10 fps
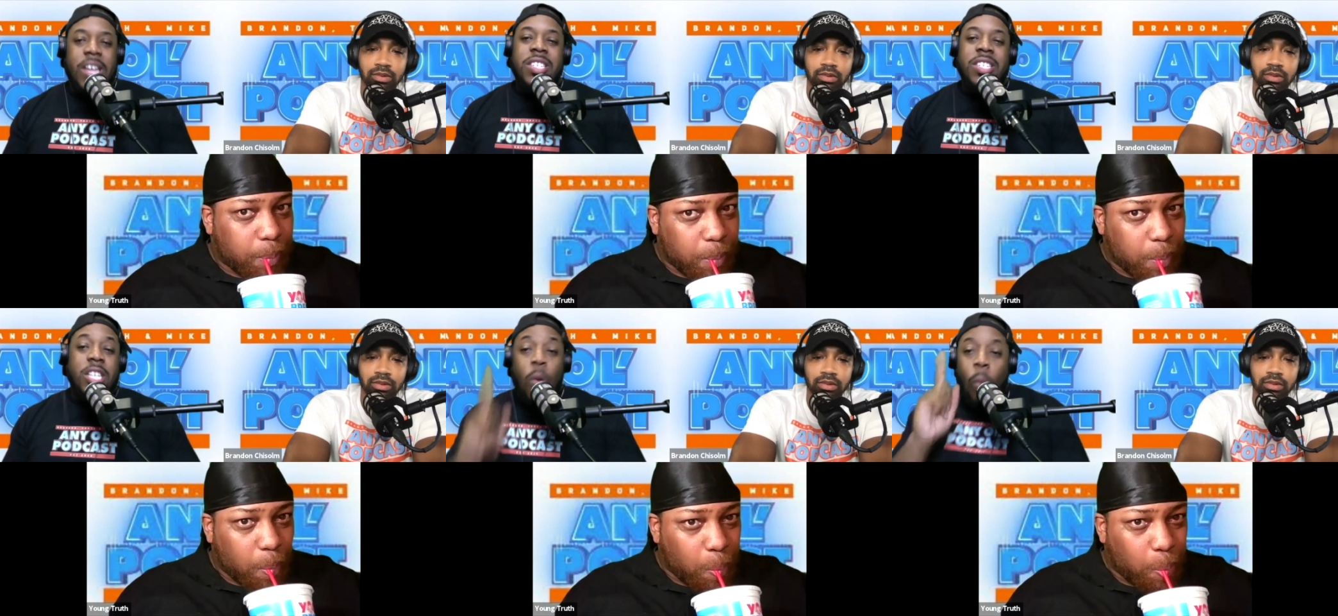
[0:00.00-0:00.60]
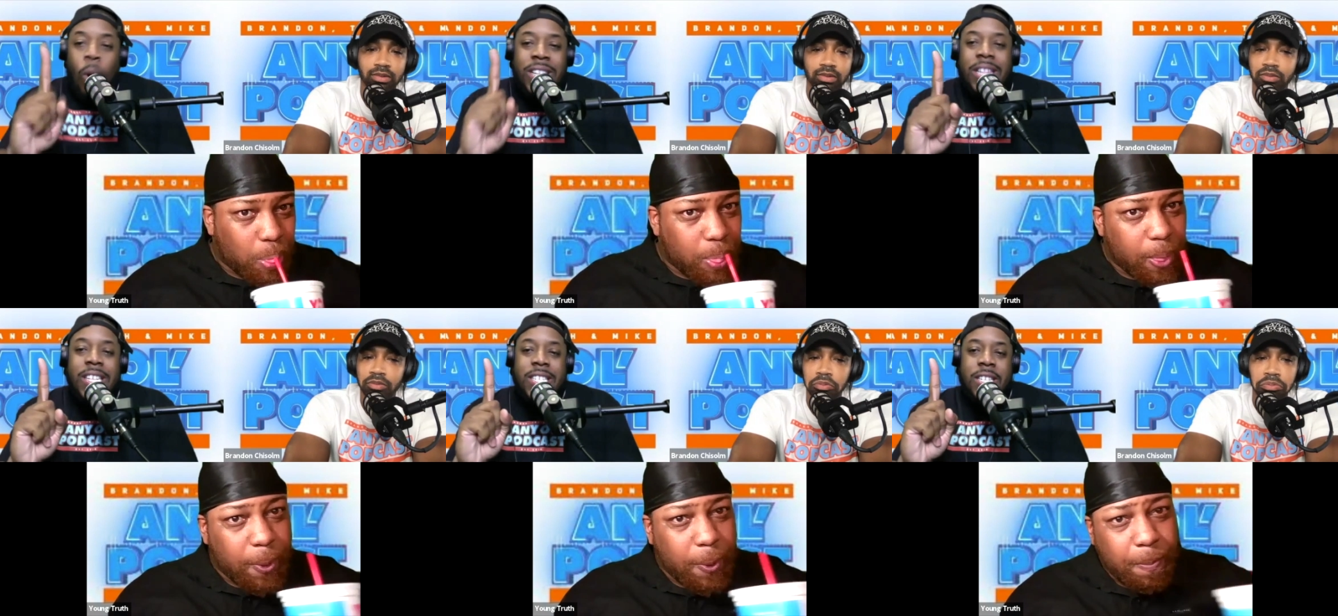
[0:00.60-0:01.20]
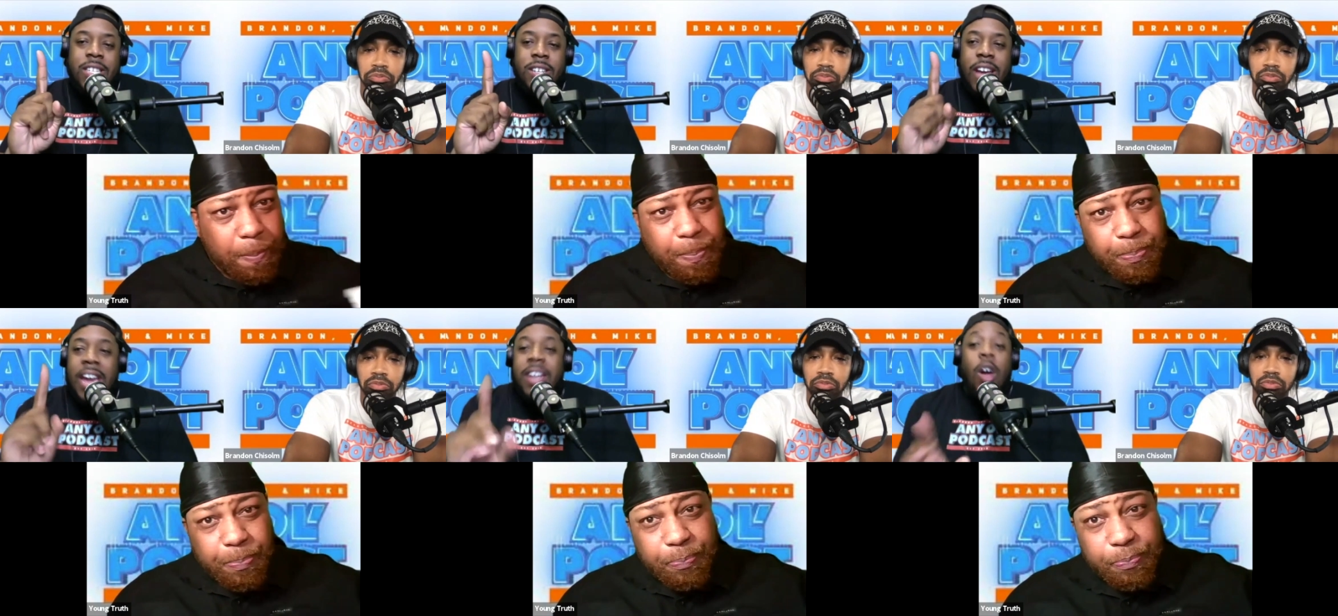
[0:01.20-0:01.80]
Speaker 1: Is it just a one listen
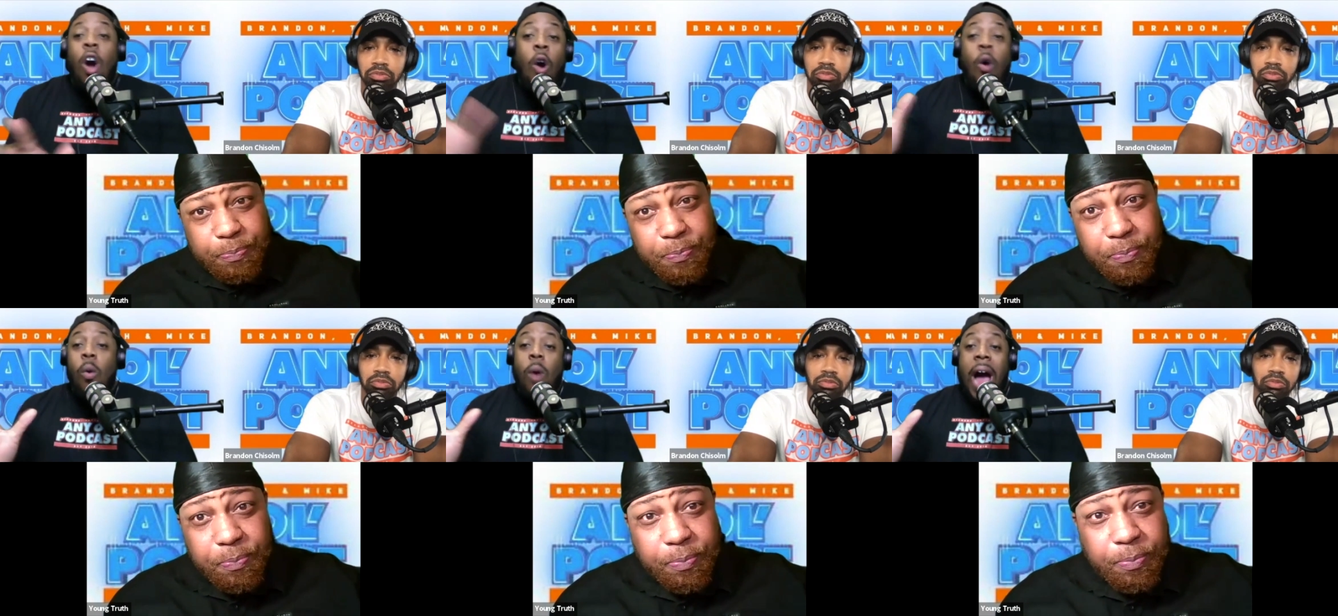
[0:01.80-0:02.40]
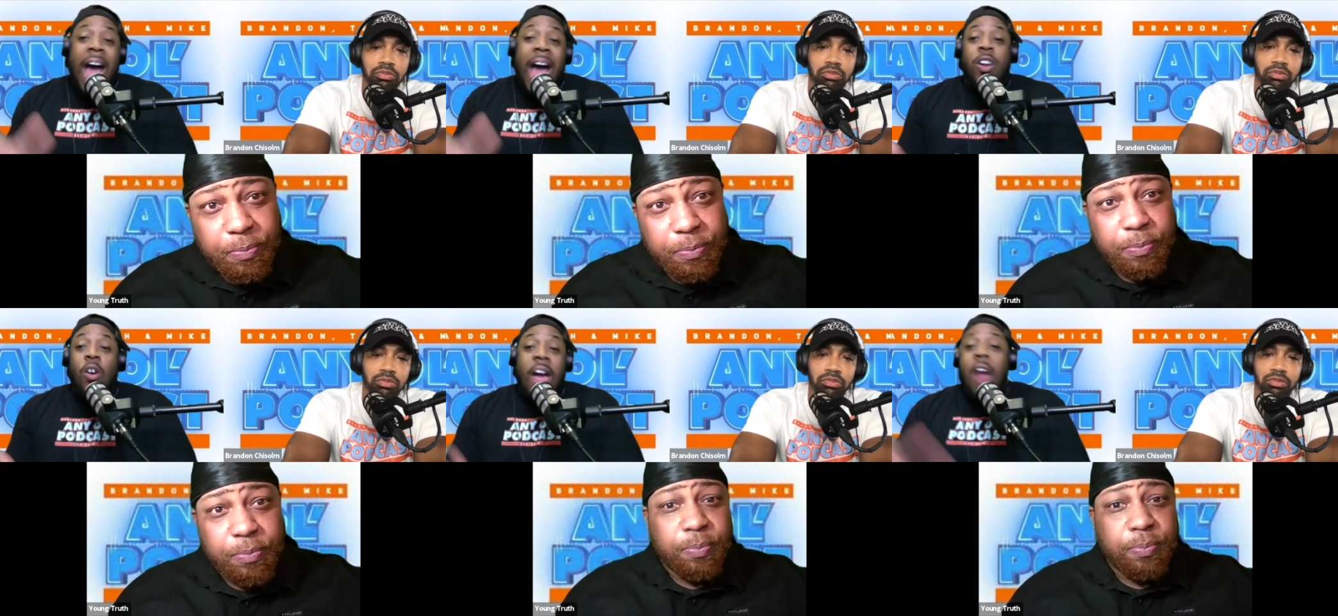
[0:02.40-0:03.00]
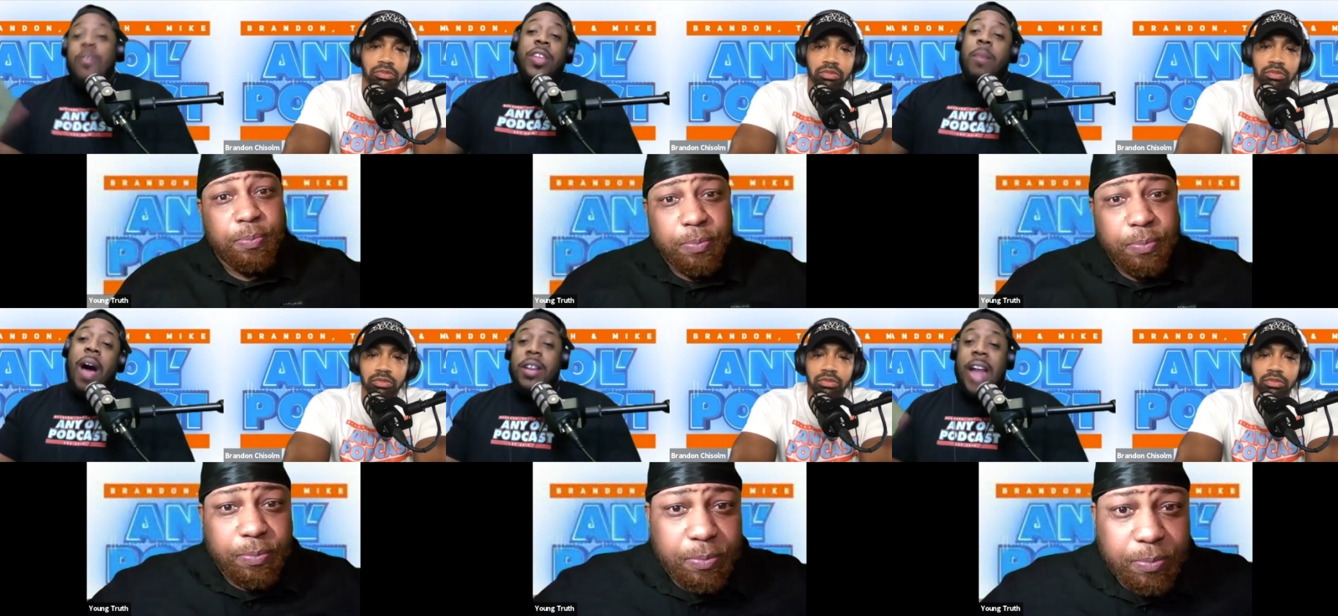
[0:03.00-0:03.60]
and then oh I know everything
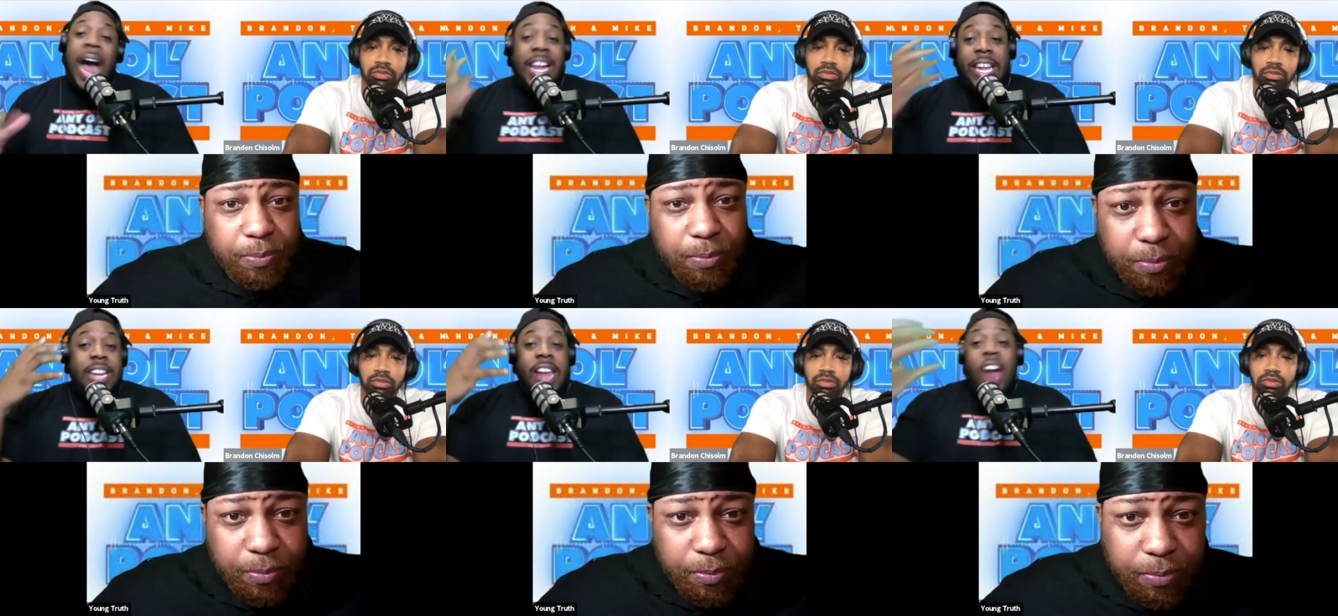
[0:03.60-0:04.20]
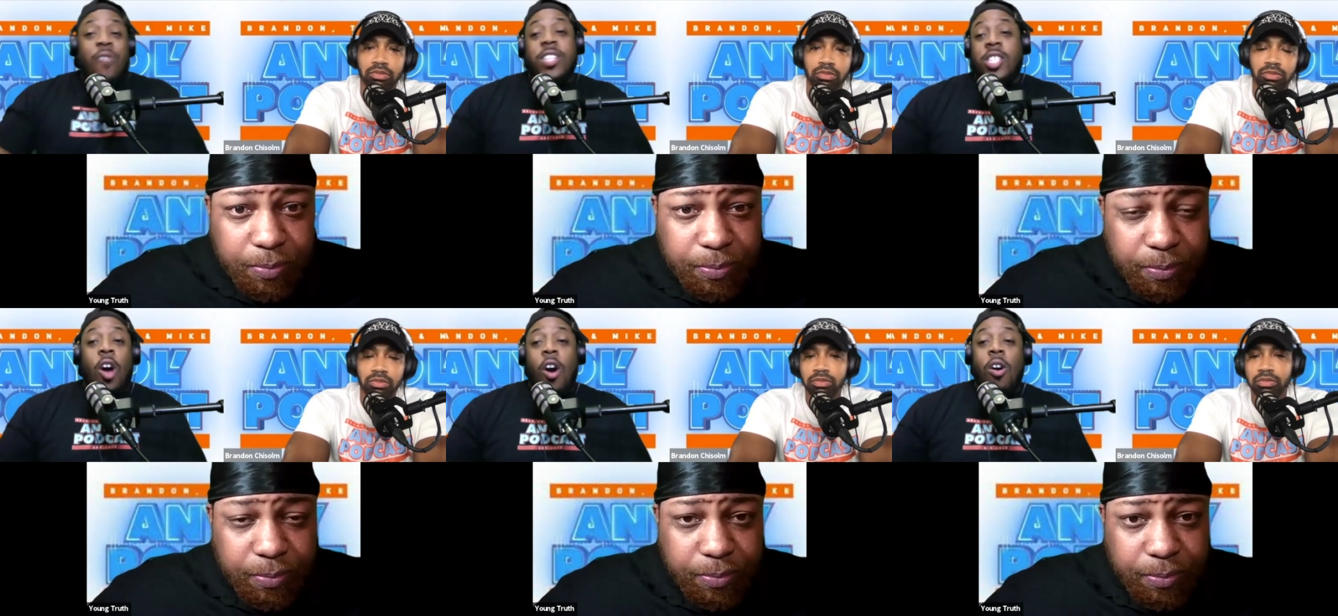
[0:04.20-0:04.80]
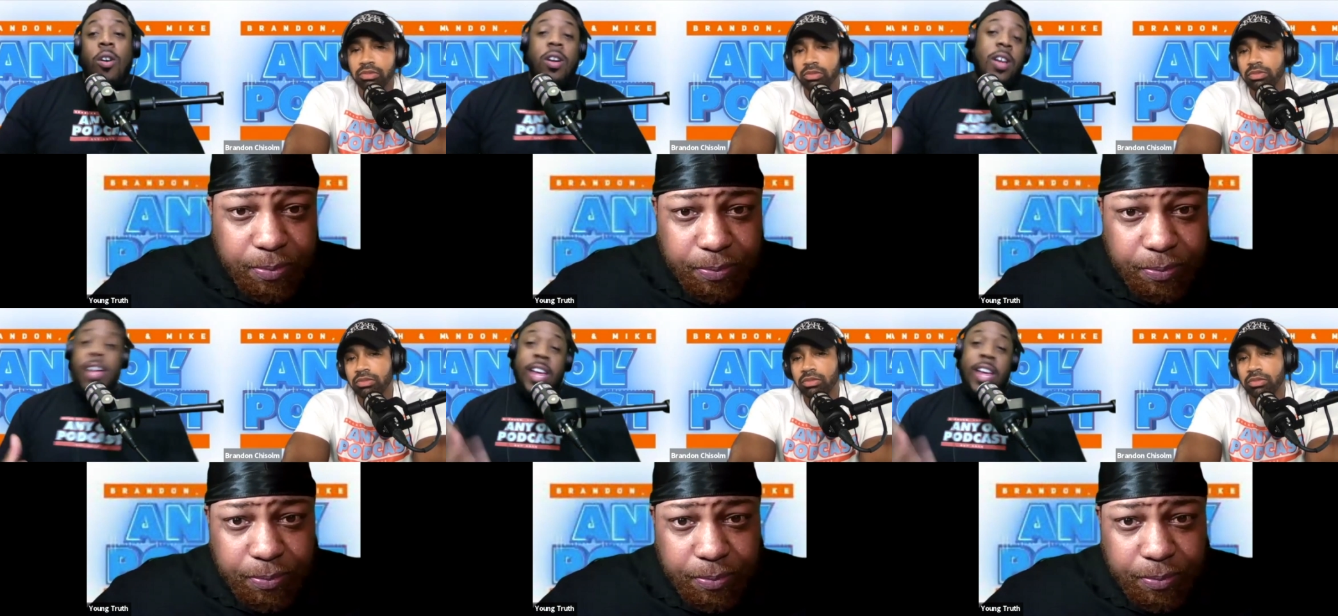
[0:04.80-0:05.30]
about it. I get every song. and